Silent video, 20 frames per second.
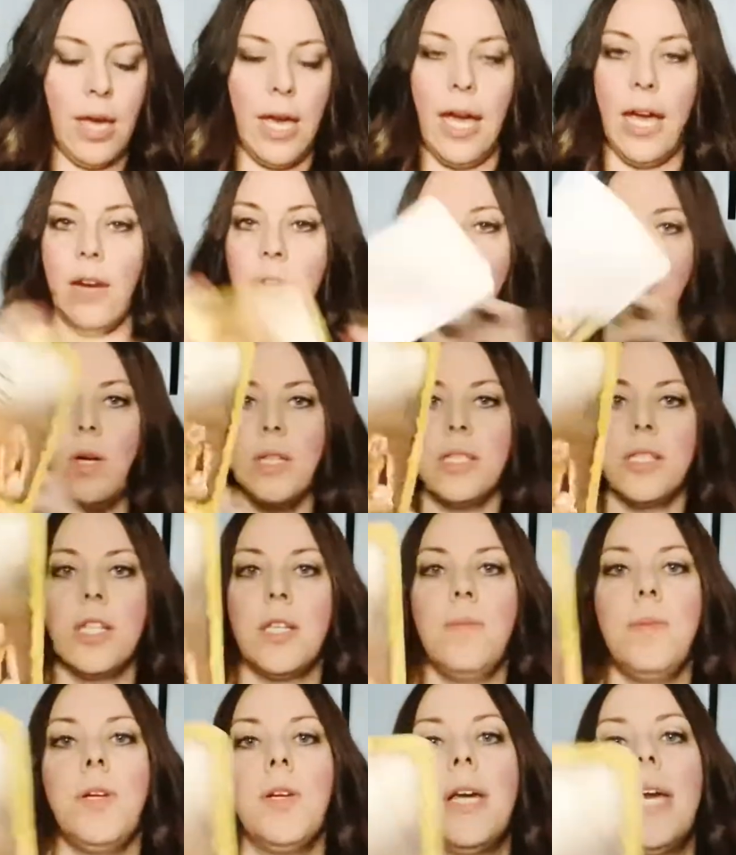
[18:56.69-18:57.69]
8 of Wands,
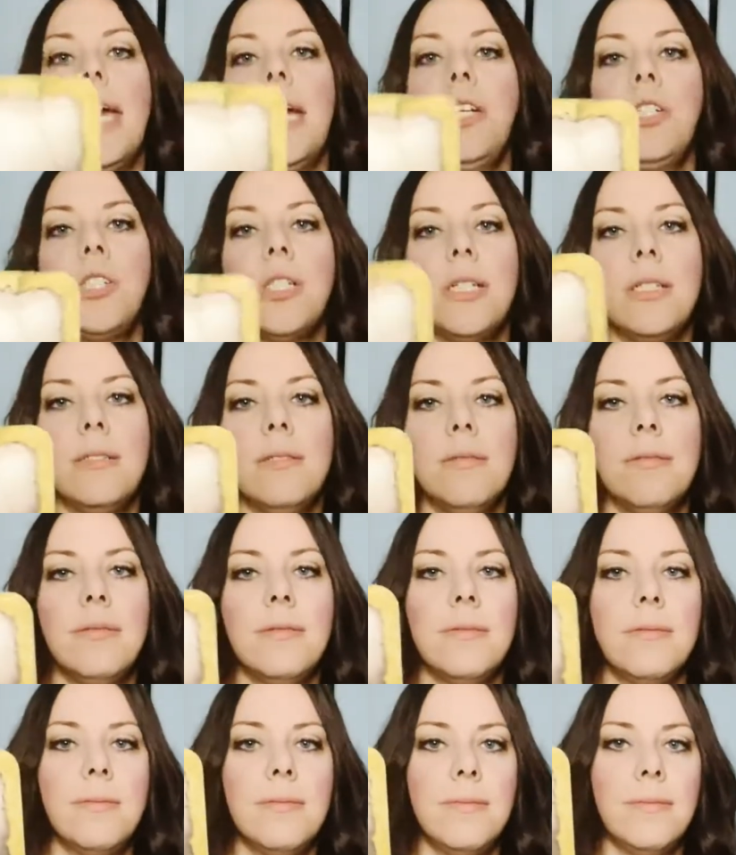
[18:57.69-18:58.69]
communication.
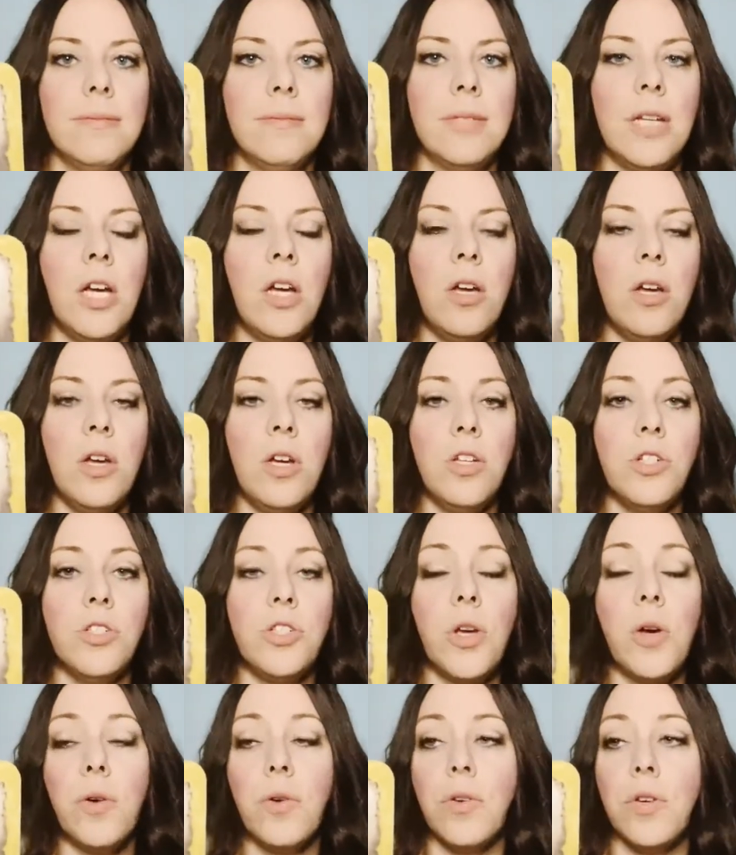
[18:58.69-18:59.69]

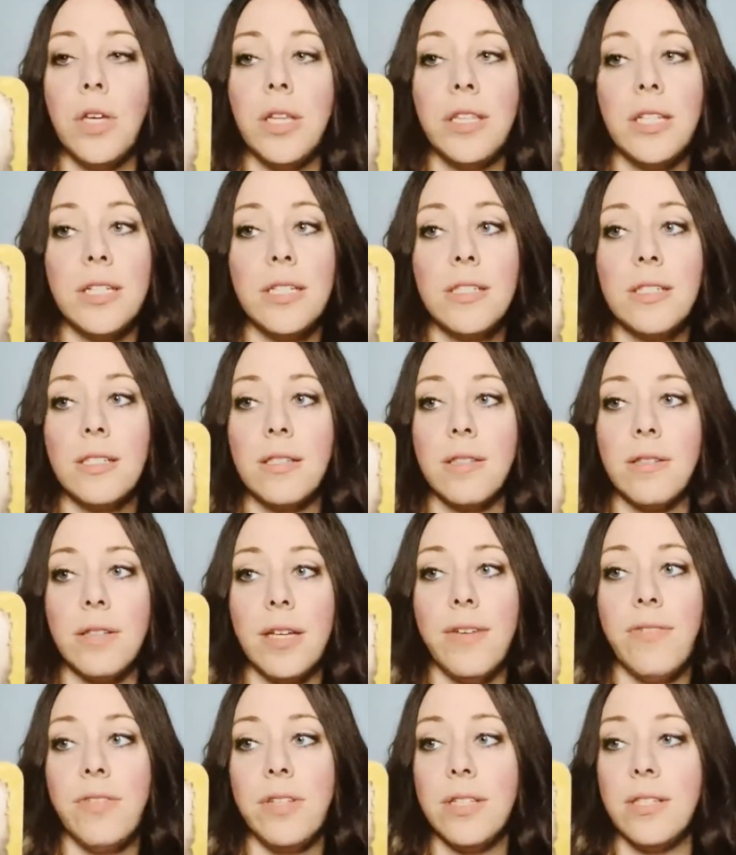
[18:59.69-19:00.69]
So if
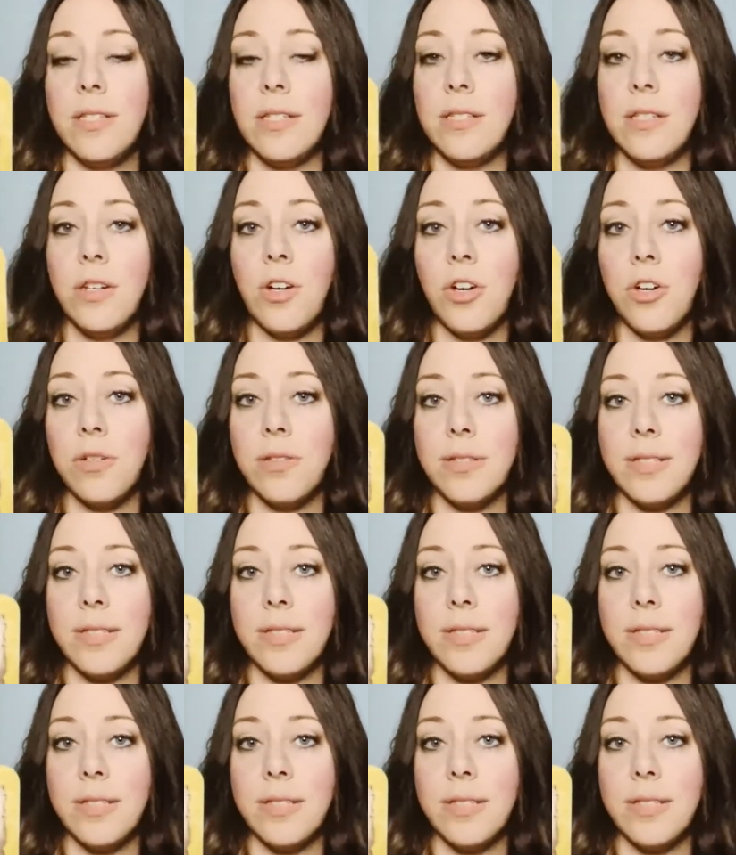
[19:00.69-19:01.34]
this is an earth